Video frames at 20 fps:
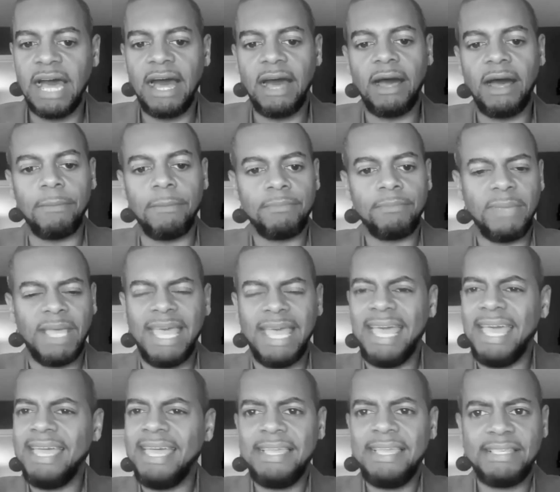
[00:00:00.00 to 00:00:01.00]
are
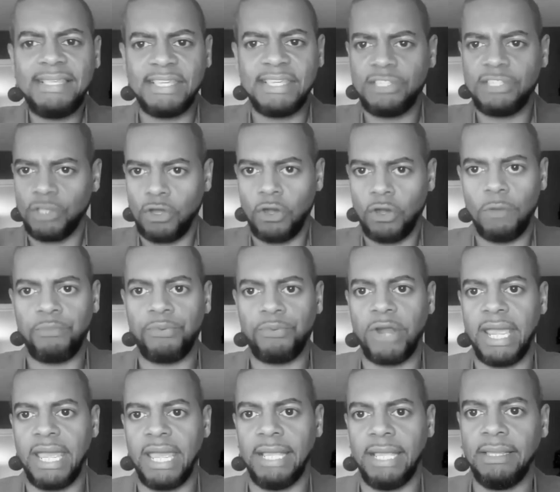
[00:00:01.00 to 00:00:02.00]
easy to
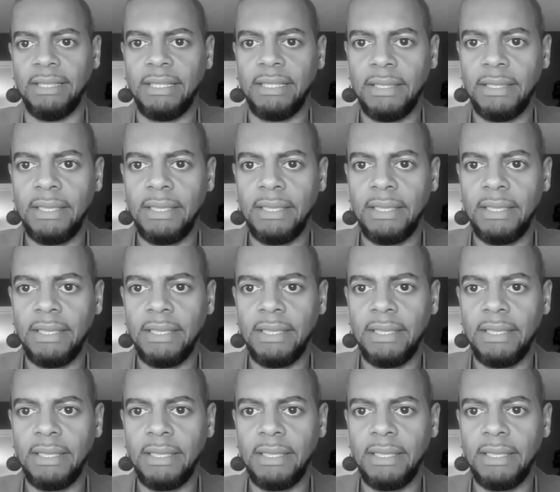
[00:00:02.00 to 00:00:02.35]
comprehend,